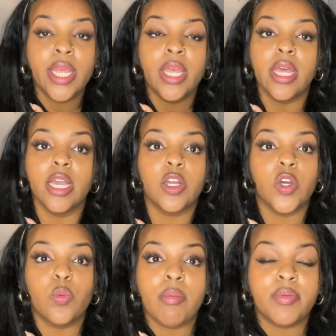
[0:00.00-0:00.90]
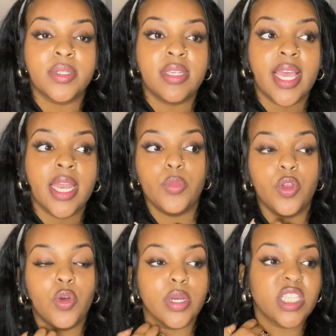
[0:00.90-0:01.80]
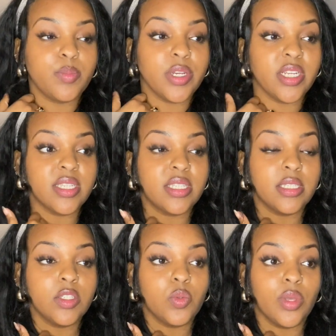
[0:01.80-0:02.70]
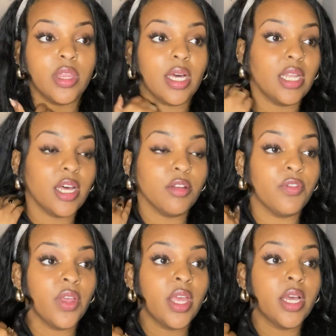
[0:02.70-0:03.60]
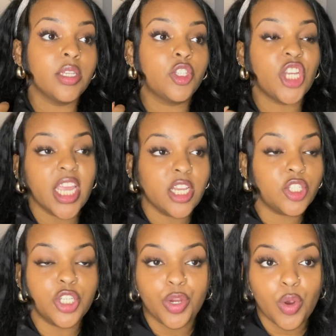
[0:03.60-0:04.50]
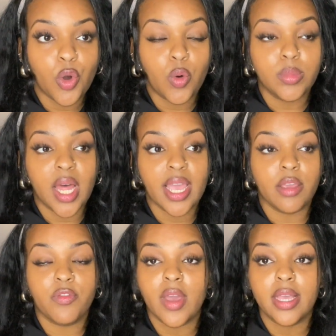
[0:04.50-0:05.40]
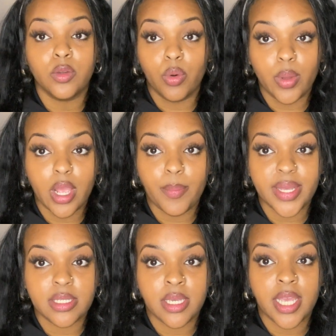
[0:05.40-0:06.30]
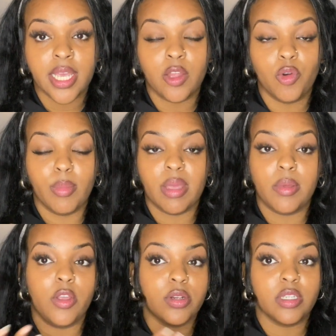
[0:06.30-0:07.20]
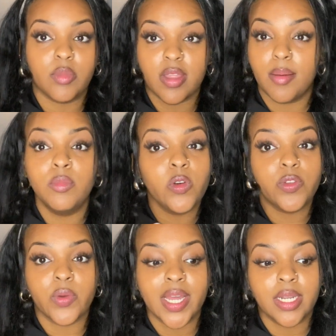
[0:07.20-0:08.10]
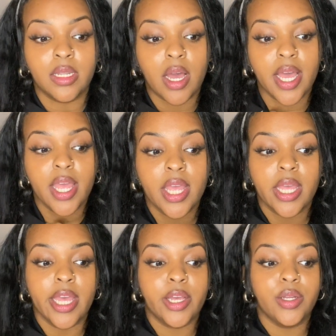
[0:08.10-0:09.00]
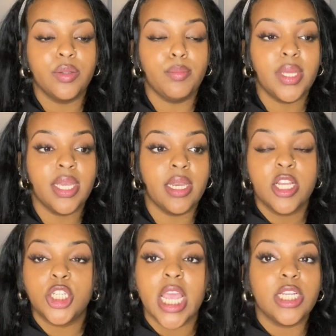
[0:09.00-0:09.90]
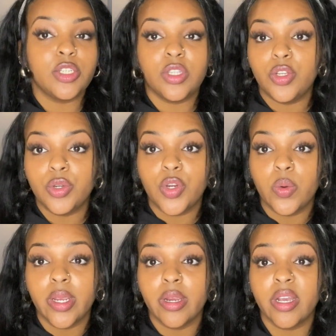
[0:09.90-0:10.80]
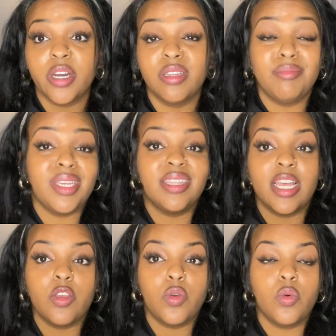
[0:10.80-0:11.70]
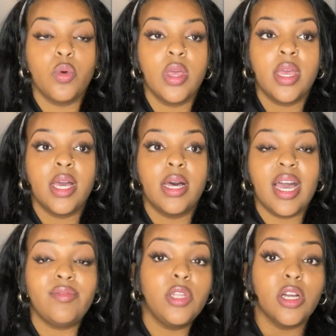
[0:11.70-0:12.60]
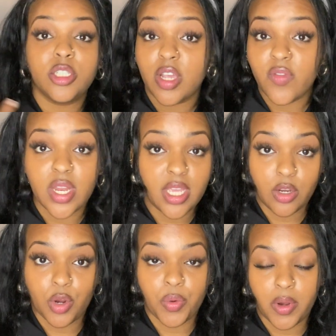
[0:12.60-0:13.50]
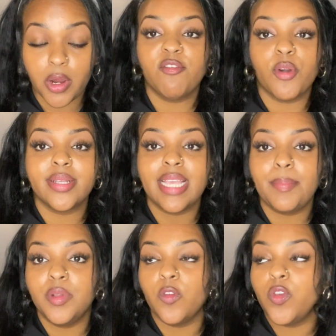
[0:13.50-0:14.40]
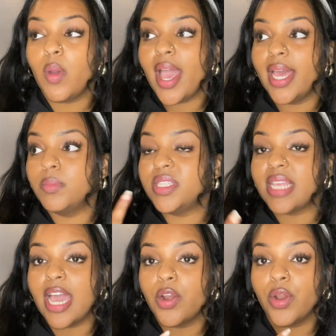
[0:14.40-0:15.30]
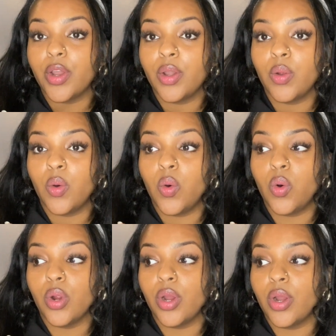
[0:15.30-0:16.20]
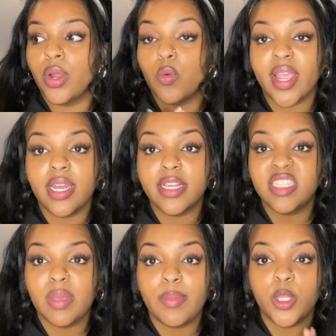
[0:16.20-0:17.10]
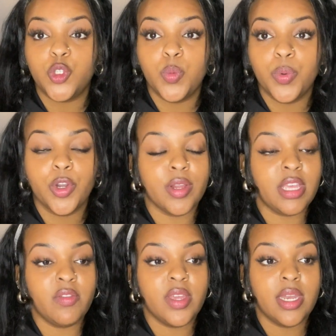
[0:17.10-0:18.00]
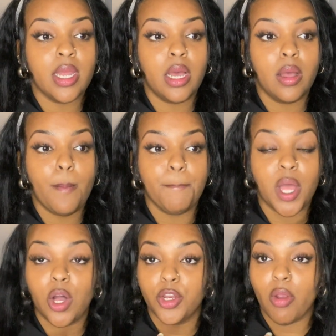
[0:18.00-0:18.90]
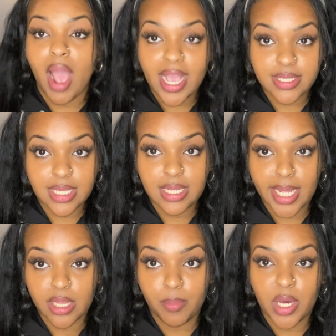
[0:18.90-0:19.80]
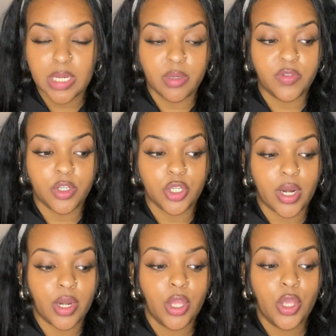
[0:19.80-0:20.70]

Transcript: it could represent, you know, experiences with a lot of change in your home life and growing up as a kid, or maybe you're somebody that moves around a lot. It could mean changes in your career. It could mean that you have longevity in a career. For example, if you had Saturn or Uranus, maybe Jupiter even on your IC line, the bottom of your chart,